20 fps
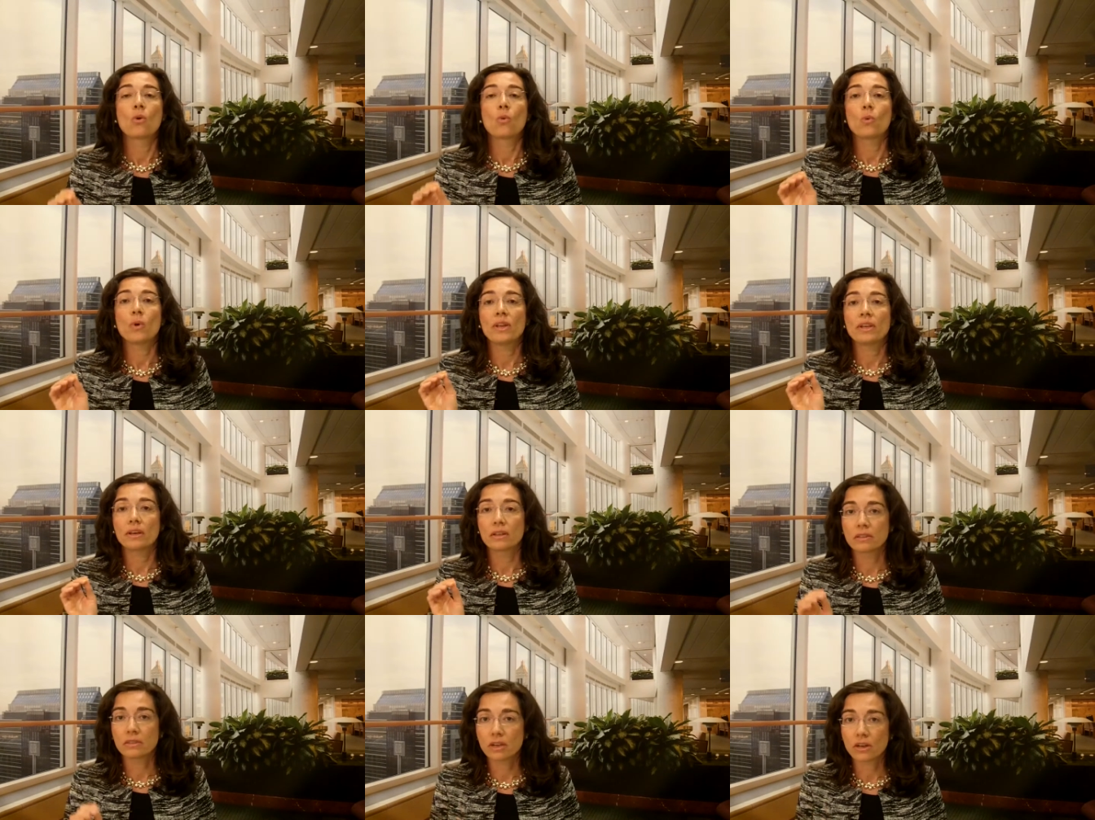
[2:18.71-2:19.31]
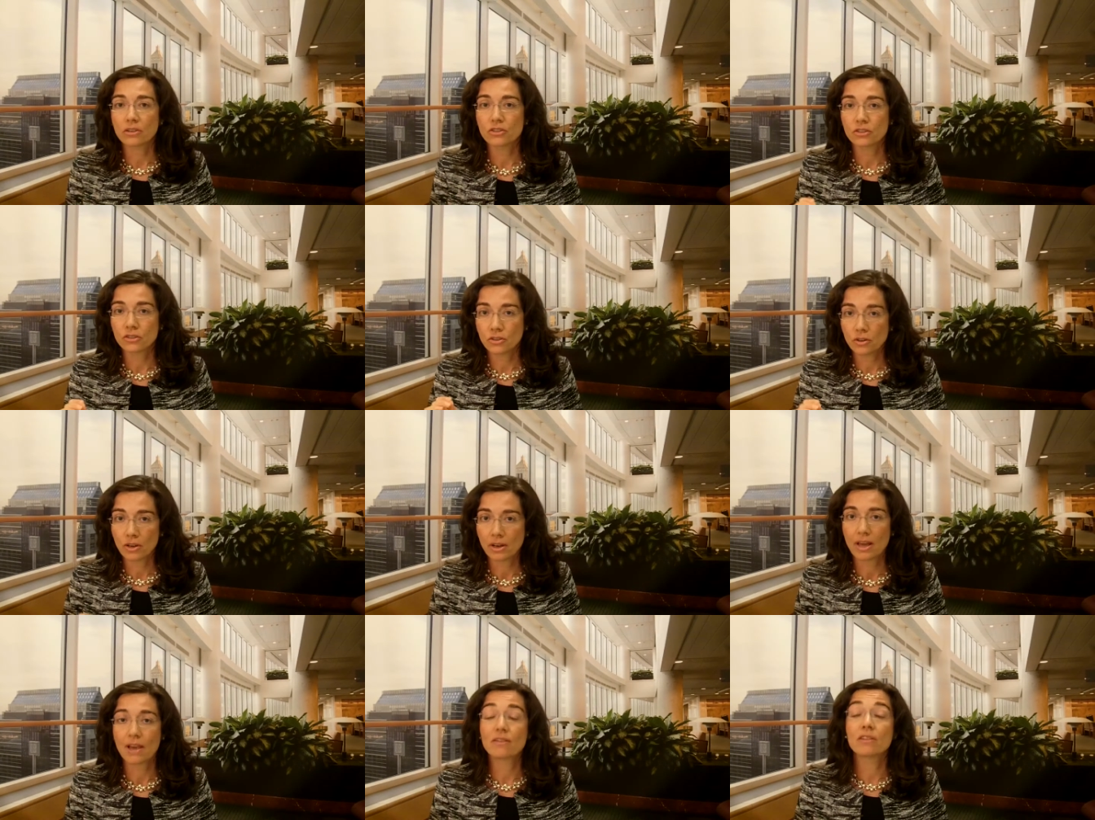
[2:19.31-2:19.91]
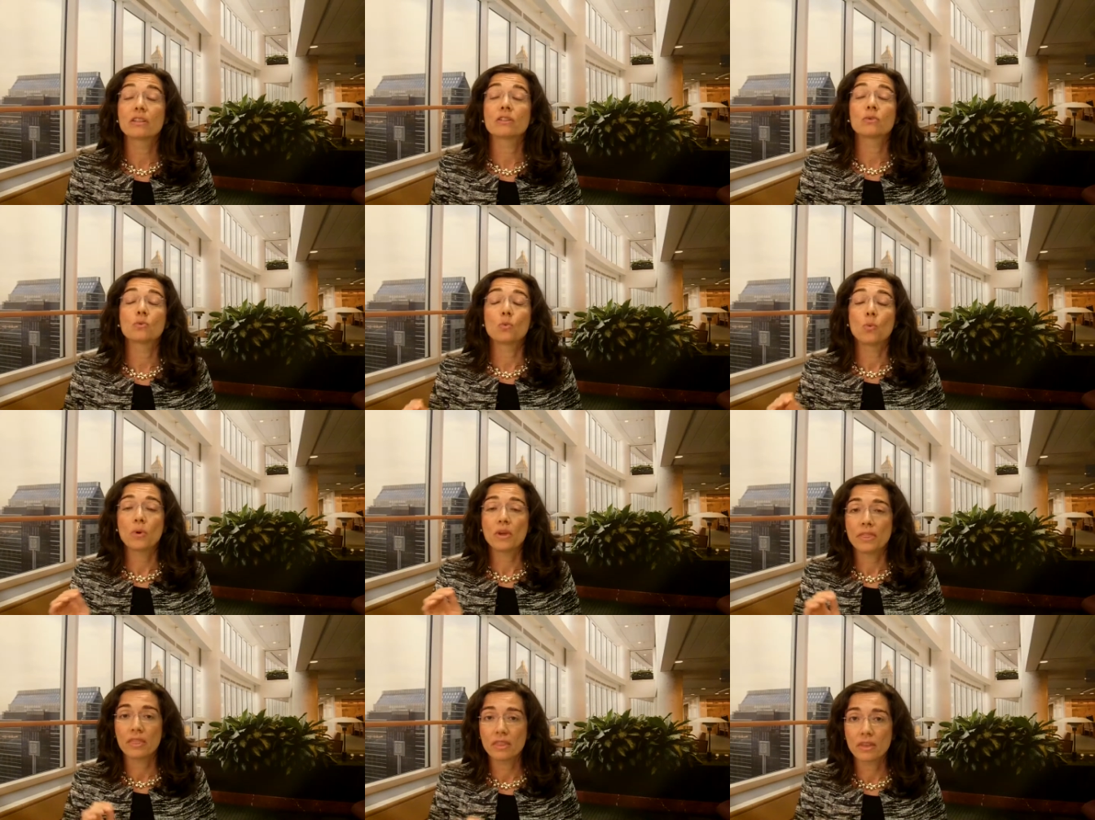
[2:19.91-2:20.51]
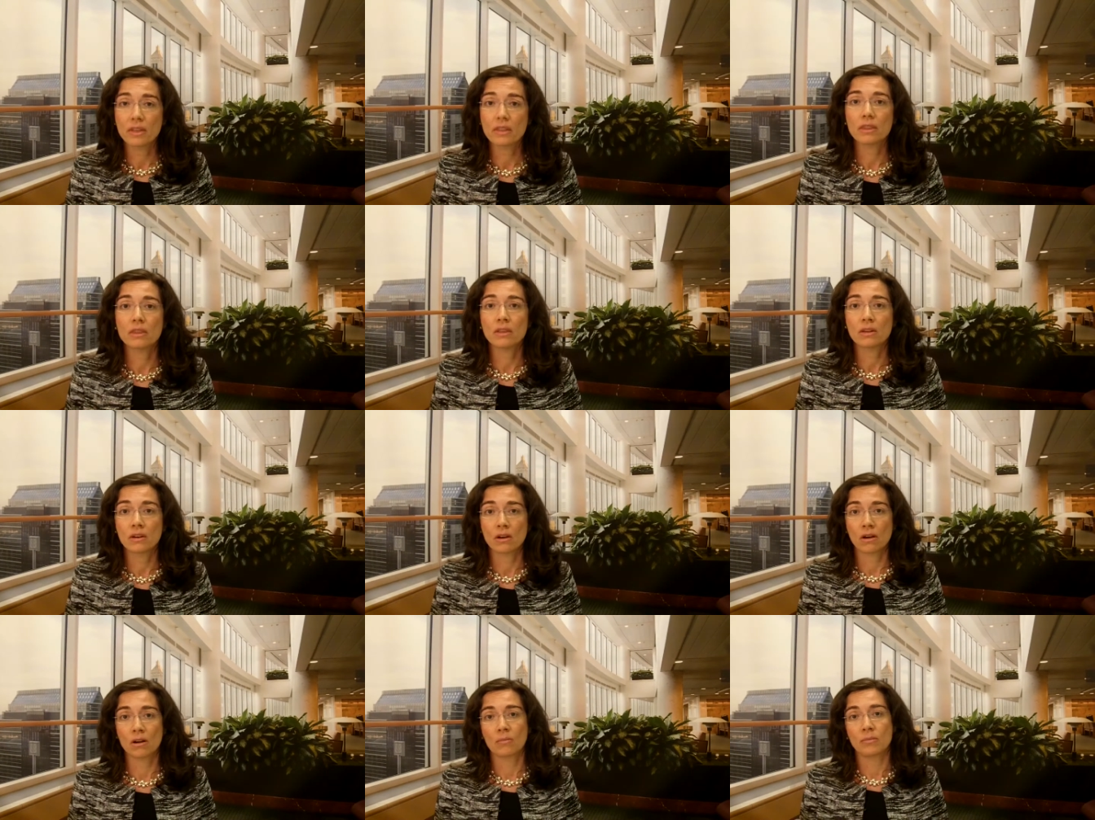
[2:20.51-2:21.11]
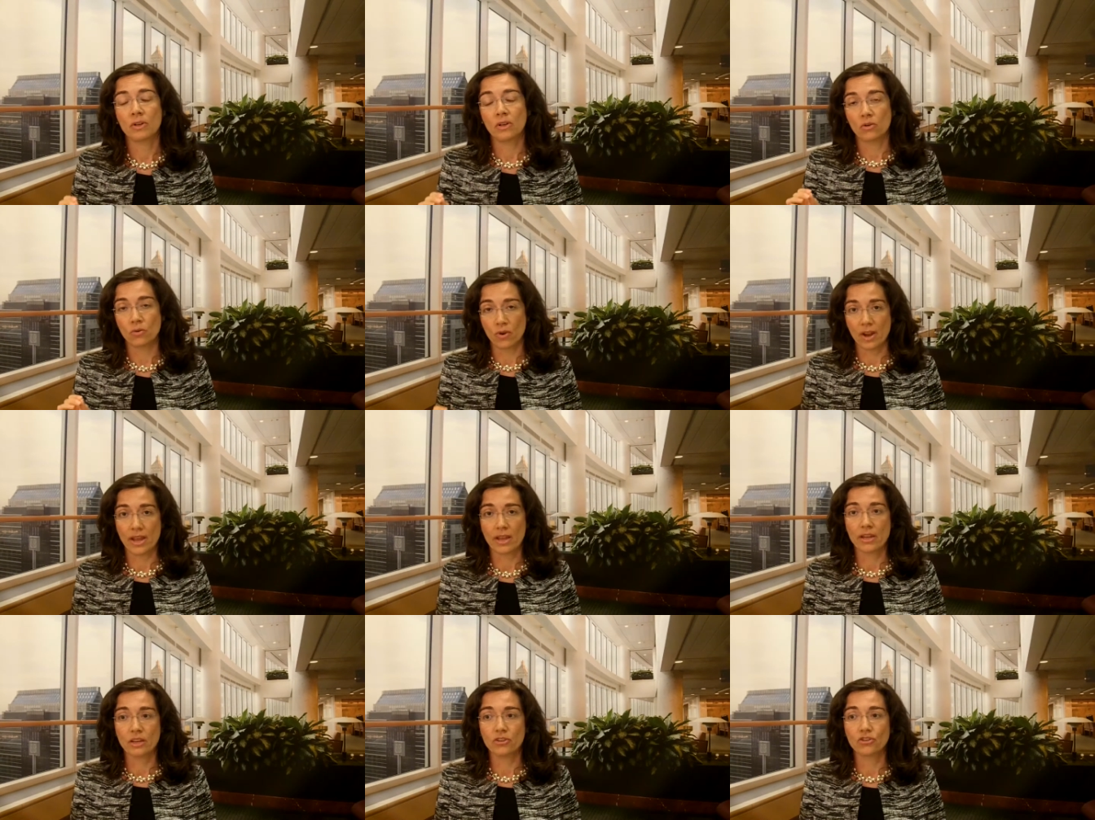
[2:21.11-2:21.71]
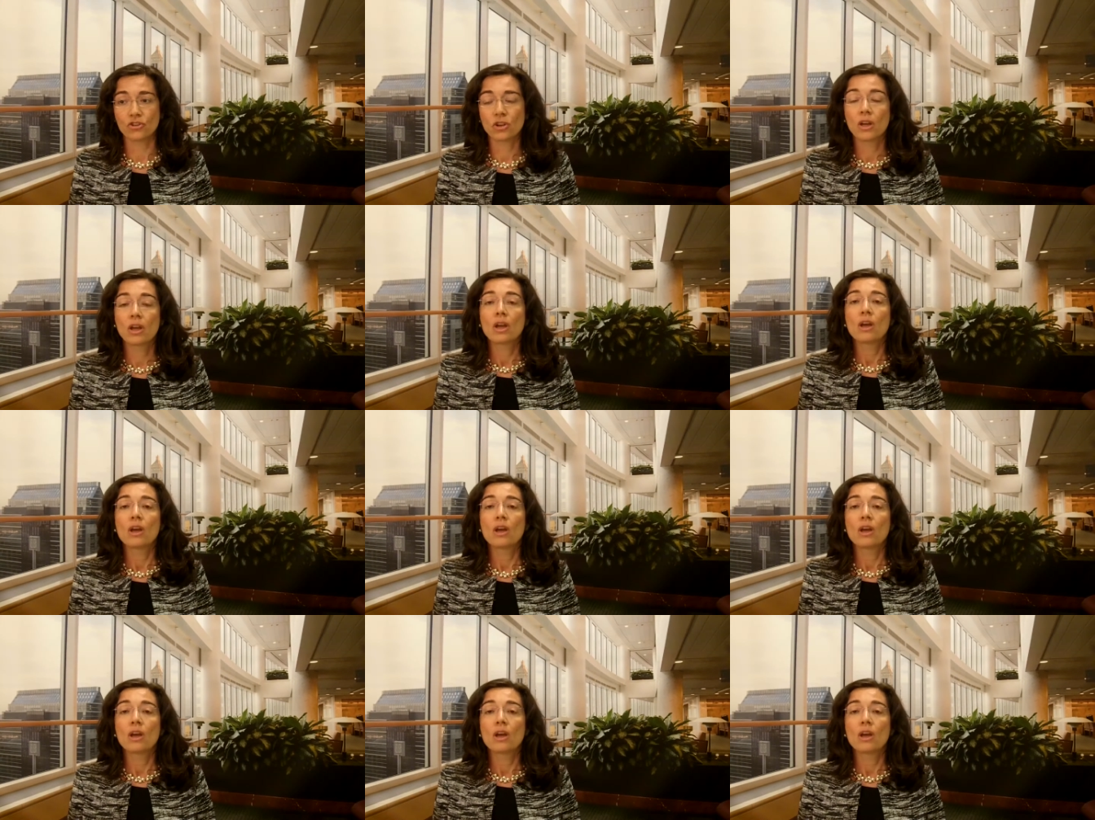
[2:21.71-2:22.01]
with aldosterone levels within the normal range,